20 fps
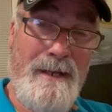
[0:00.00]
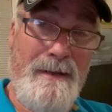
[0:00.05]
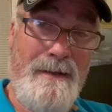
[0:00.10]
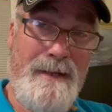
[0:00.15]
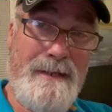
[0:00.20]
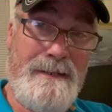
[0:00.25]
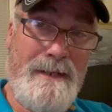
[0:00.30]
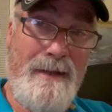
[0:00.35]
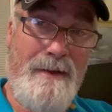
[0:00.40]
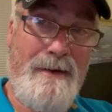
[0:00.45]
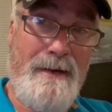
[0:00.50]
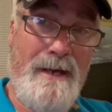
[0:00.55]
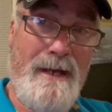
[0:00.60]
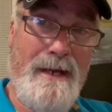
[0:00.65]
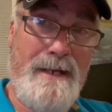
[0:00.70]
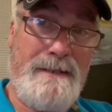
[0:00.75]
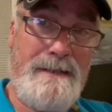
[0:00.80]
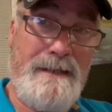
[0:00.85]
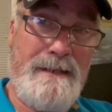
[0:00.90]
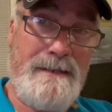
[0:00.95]
These other
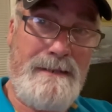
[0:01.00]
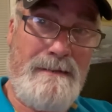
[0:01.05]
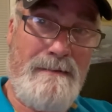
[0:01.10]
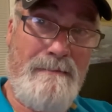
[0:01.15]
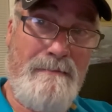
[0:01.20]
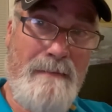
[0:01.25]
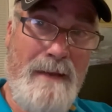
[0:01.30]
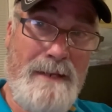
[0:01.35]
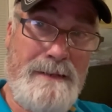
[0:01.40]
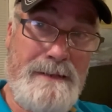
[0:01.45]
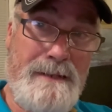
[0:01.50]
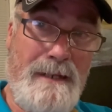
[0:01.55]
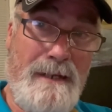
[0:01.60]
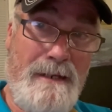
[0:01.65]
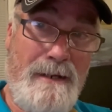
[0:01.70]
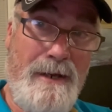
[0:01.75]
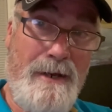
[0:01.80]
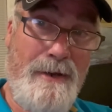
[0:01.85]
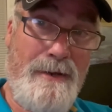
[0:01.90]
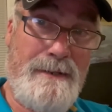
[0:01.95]
guys, these
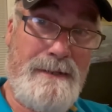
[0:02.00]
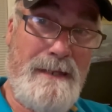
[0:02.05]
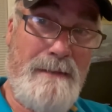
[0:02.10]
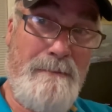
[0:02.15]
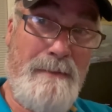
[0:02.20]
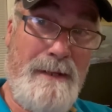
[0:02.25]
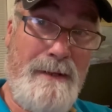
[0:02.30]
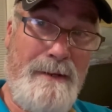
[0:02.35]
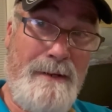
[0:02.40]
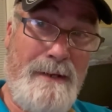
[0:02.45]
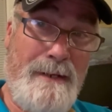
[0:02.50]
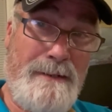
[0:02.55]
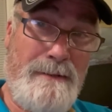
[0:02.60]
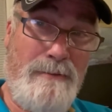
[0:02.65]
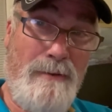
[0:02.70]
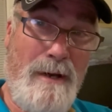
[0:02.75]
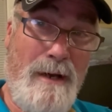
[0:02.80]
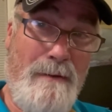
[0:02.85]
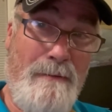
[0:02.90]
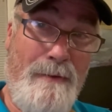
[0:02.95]
Mexican cooks, had been there like
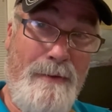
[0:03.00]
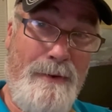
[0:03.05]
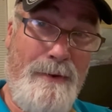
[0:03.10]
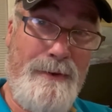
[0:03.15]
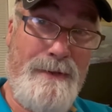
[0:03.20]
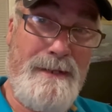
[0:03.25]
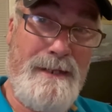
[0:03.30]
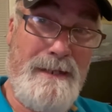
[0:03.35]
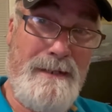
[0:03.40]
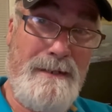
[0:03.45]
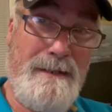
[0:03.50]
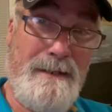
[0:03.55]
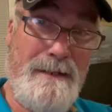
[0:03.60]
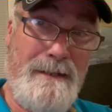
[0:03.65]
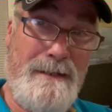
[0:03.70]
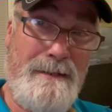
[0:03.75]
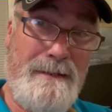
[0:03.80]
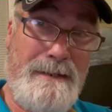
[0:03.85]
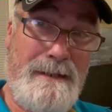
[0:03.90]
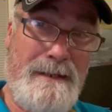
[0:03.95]
12 or 13
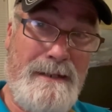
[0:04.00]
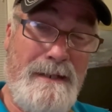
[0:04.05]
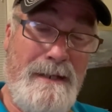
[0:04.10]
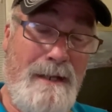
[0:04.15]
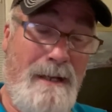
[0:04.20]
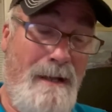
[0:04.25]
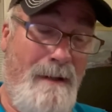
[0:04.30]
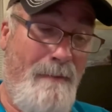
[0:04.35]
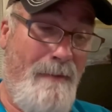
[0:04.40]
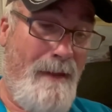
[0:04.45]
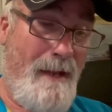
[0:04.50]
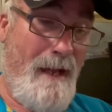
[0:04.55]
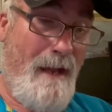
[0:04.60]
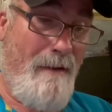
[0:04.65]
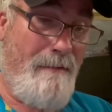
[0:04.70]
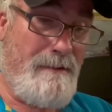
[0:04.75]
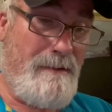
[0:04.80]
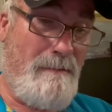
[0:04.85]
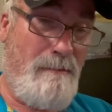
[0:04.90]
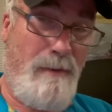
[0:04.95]
years. I
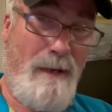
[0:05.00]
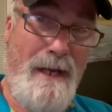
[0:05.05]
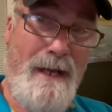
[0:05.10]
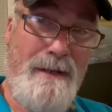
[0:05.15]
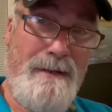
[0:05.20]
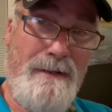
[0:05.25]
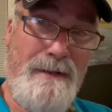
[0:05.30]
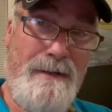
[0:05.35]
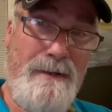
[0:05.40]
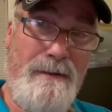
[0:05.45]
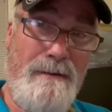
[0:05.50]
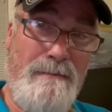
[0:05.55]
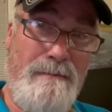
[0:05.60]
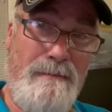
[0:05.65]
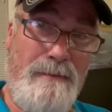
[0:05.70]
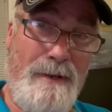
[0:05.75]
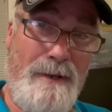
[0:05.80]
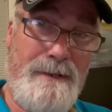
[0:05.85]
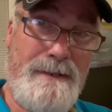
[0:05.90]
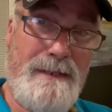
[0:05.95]
was a brand new
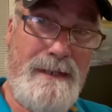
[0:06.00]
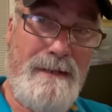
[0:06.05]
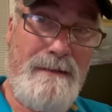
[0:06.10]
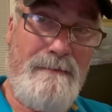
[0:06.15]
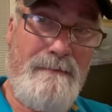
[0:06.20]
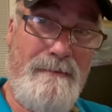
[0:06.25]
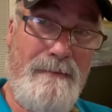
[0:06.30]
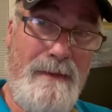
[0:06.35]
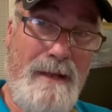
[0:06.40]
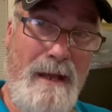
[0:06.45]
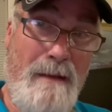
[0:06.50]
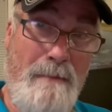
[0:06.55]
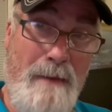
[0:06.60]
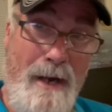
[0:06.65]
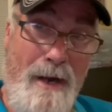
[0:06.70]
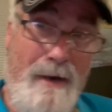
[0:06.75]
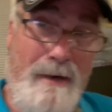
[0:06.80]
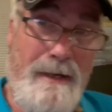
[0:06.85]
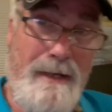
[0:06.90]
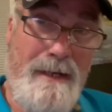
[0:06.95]
person,
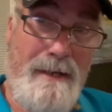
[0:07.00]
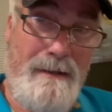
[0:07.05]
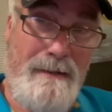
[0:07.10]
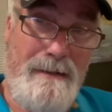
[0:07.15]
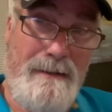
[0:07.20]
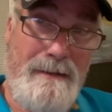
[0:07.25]
American,